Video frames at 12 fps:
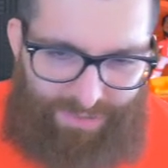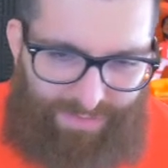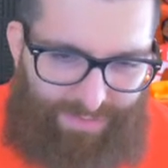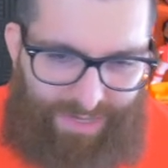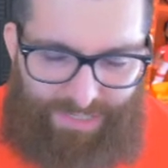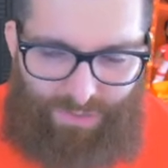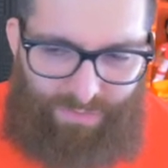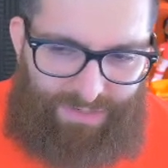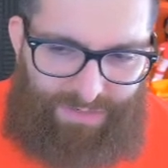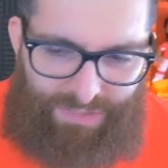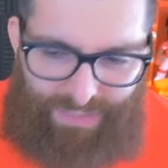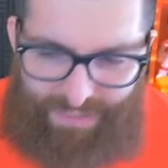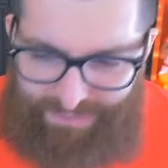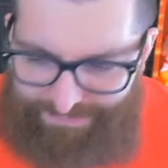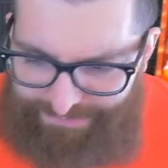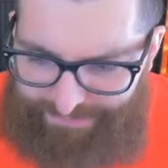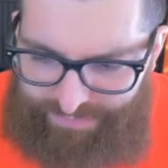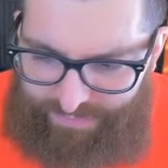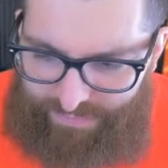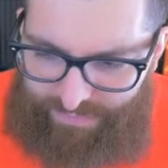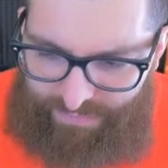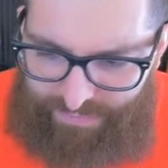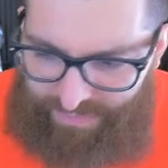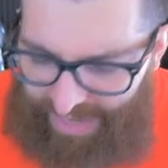to Russell Wilson
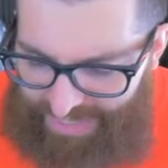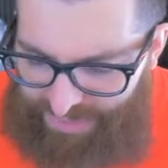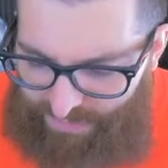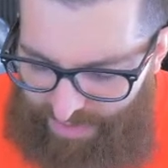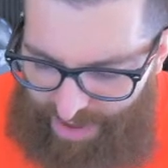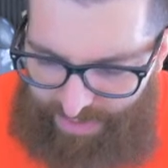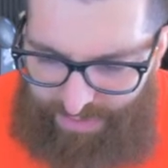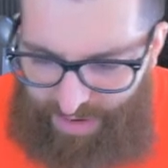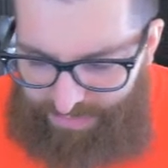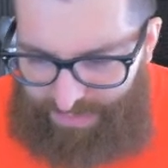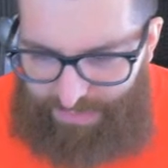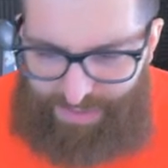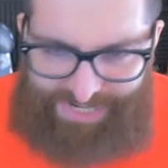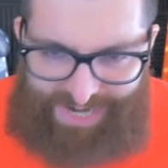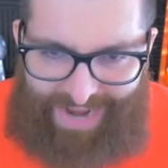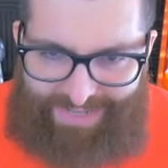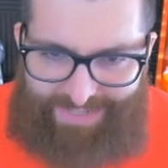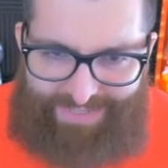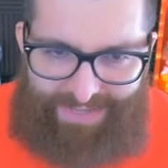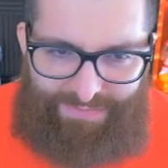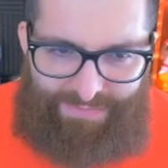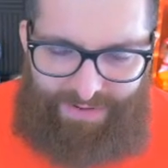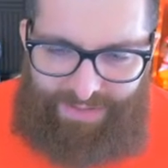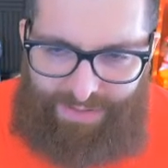as a runner-up. Lamar Jackson's
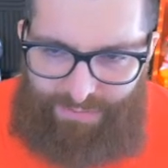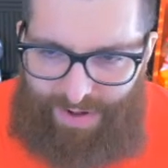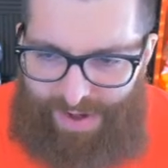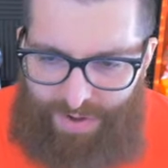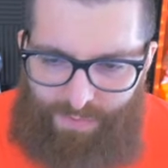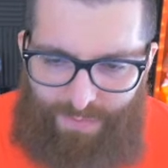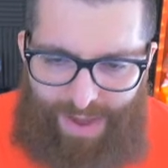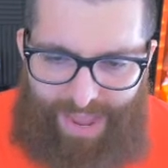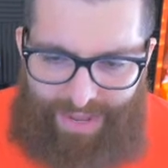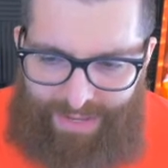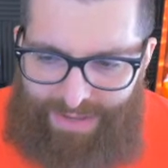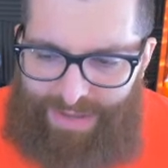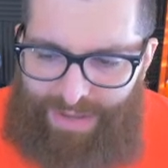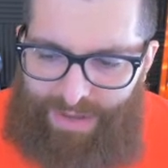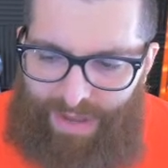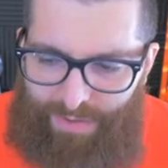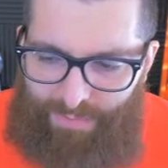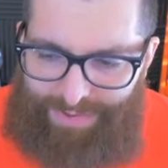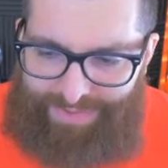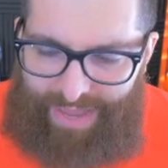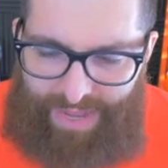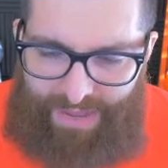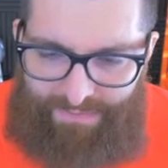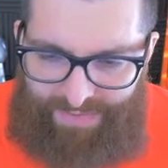definitely running away with
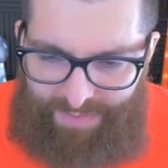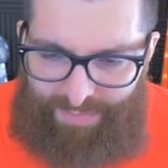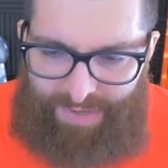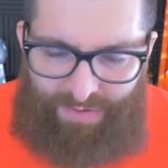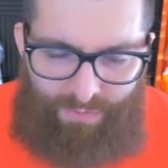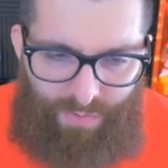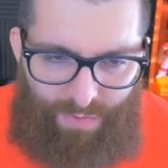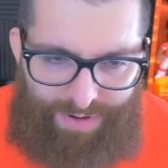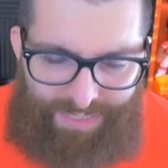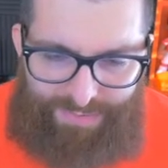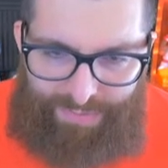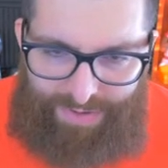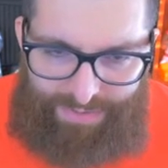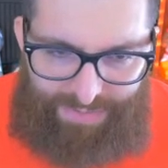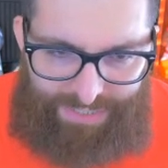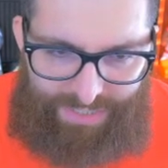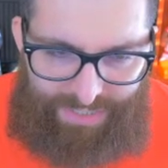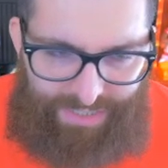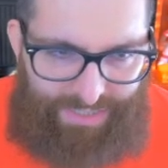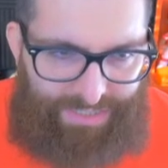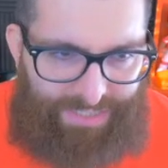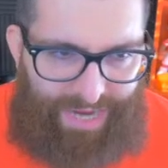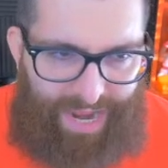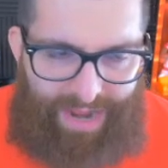that MVP award. He's pretty much
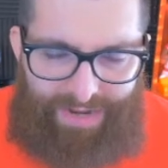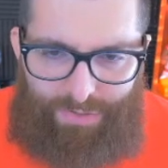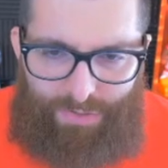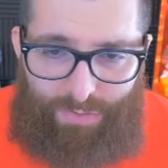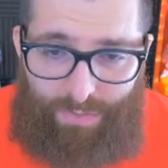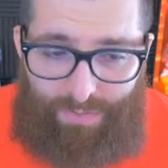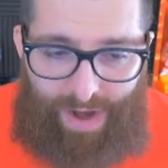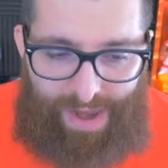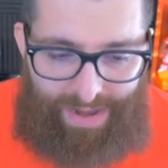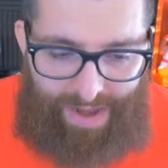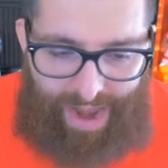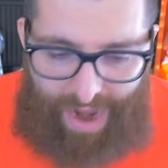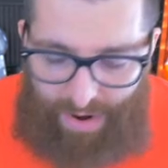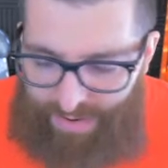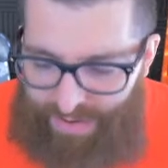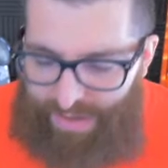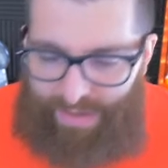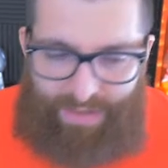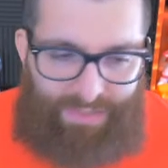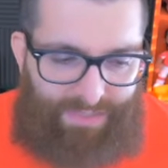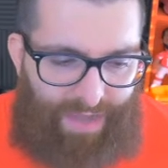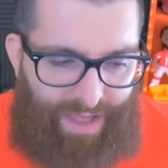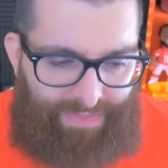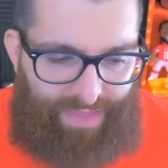just handed to him right now. He's
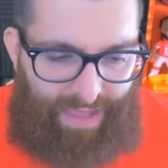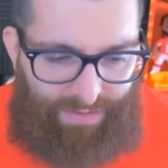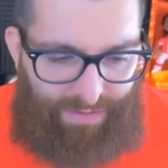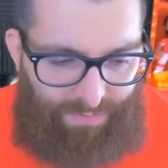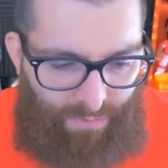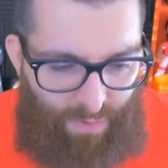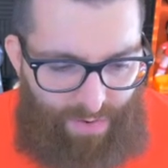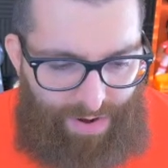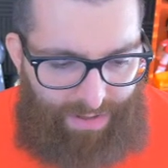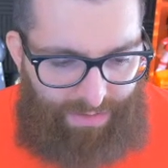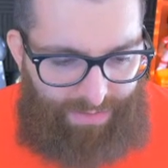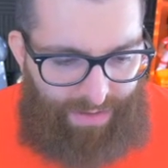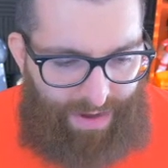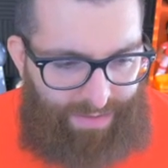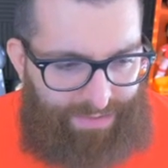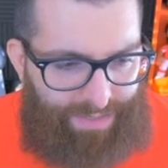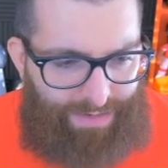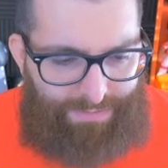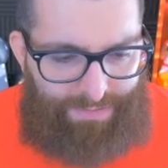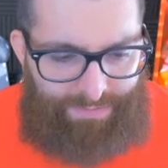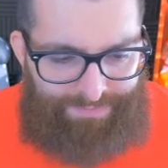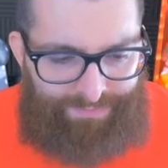got that award locked up.